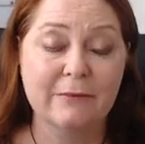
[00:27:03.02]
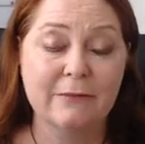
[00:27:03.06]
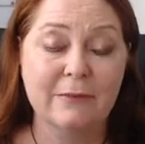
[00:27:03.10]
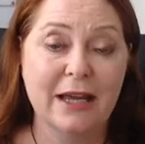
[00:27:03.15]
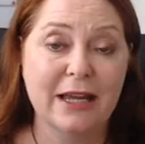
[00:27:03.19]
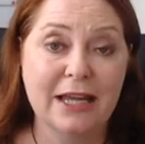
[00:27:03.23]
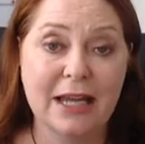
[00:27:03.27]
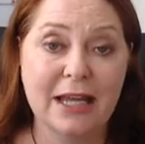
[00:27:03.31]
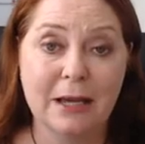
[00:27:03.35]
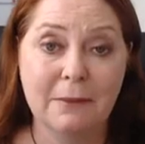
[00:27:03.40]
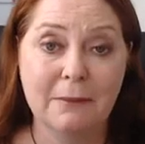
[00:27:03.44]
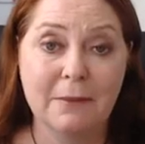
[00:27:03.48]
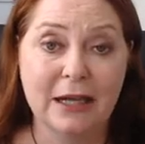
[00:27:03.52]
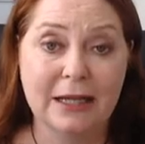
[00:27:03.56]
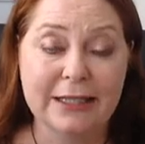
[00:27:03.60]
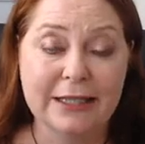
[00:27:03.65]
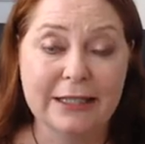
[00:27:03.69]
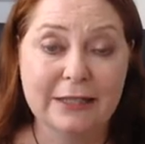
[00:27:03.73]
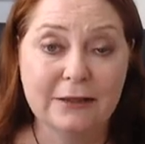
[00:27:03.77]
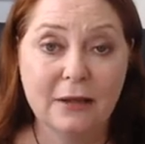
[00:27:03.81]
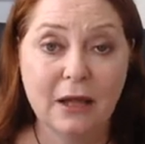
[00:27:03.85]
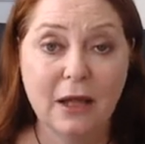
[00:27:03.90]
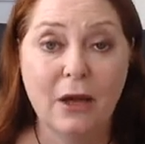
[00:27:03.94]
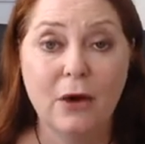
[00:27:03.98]
making money
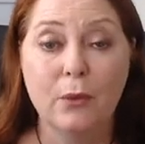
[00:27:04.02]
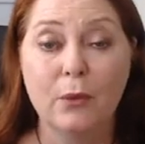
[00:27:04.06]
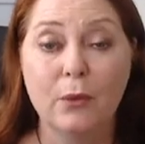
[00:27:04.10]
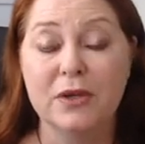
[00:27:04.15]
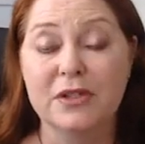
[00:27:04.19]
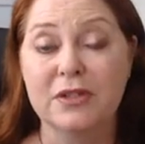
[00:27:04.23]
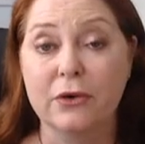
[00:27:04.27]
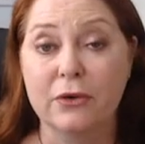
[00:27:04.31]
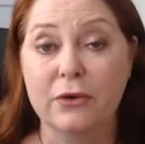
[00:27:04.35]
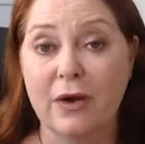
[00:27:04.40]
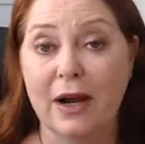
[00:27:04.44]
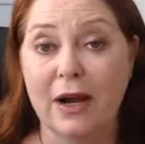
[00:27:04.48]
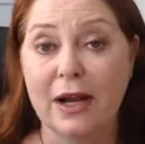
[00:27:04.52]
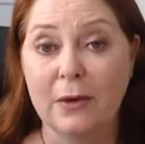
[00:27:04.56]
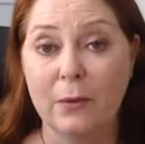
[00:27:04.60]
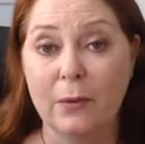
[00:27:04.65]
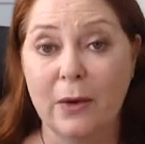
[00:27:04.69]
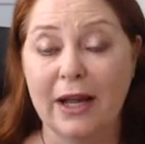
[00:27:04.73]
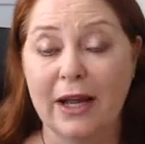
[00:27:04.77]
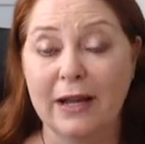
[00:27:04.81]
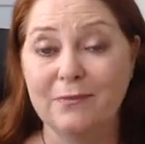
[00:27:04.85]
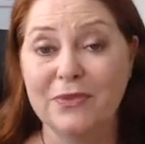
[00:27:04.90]
was a great way.